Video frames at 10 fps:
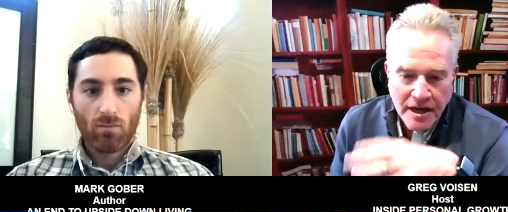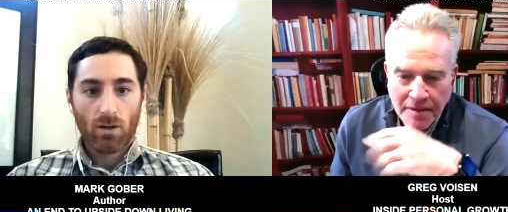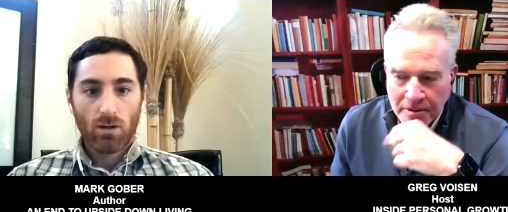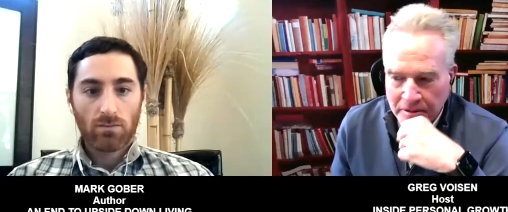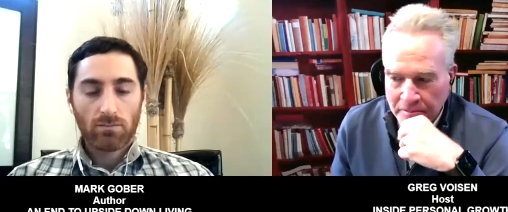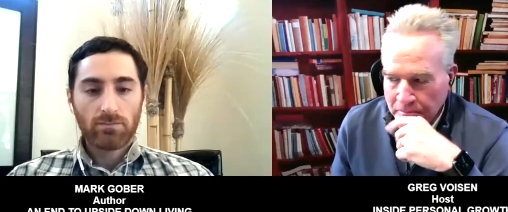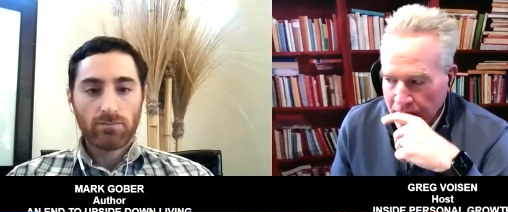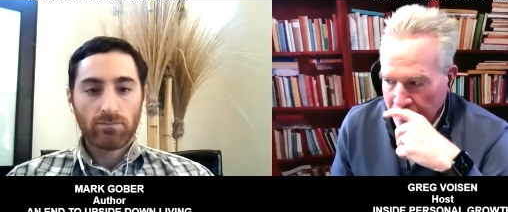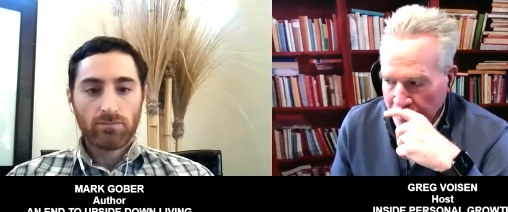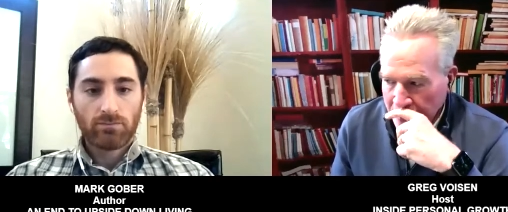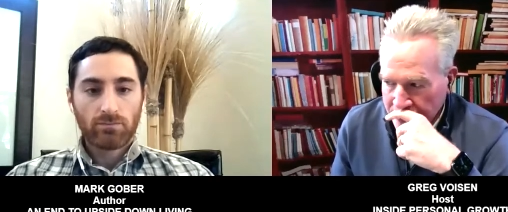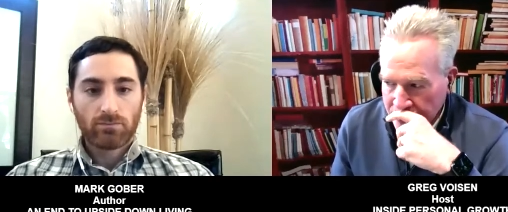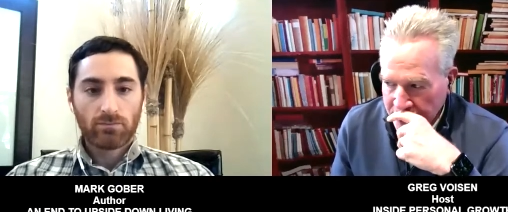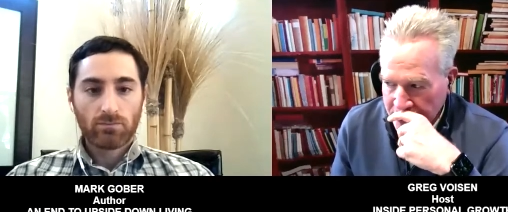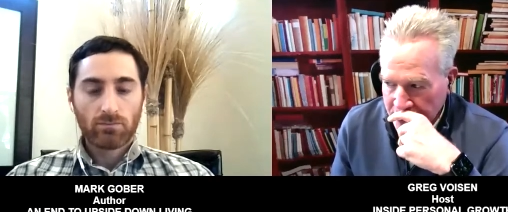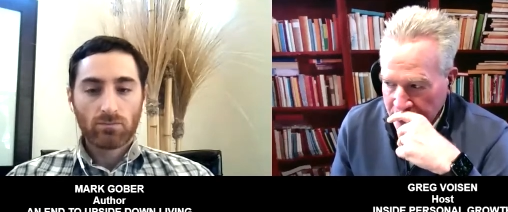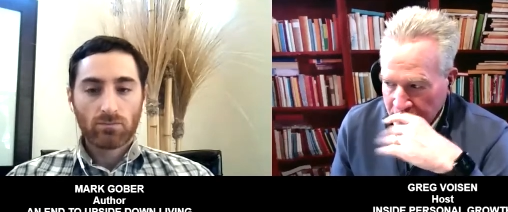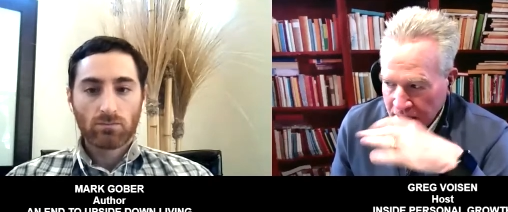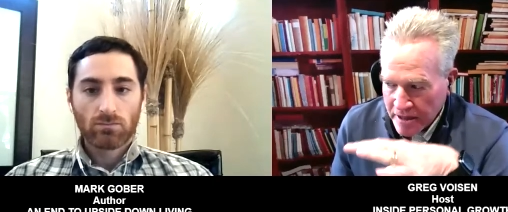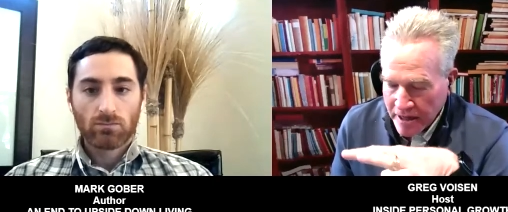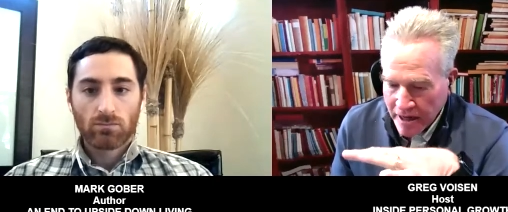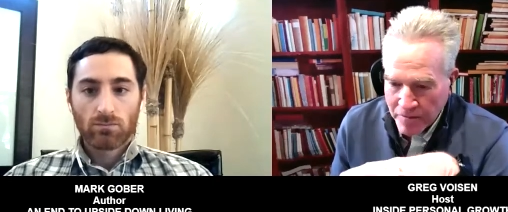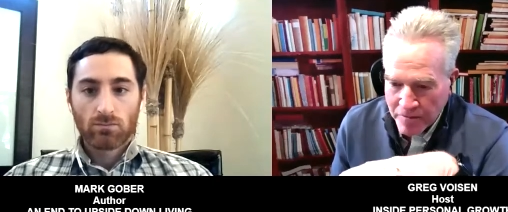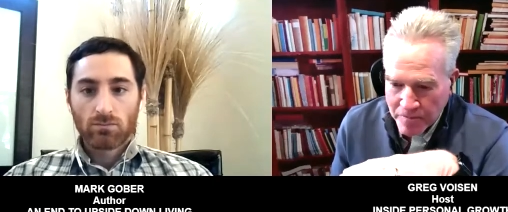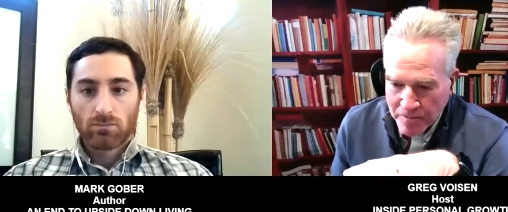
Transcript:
Speaker 1: happen in many countries. Now,